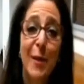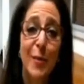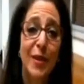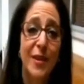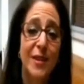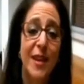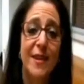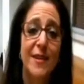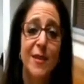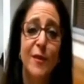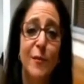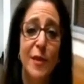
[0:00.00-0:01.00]
Capital
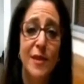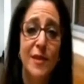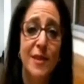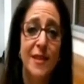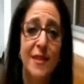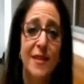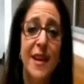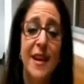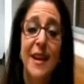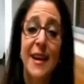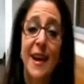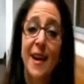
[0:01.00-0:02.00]
intensive business.
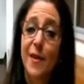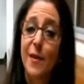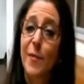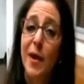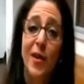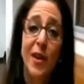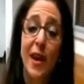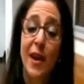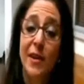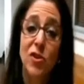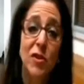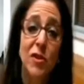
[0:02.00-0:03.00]
The barrier to
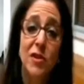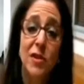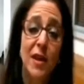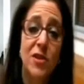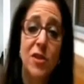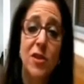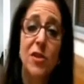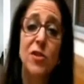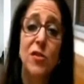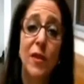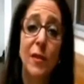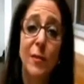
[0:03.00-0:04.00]
entry is actually
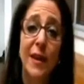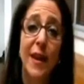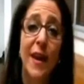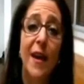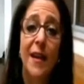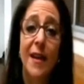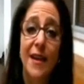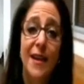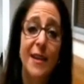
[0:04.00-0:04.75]
extremely high.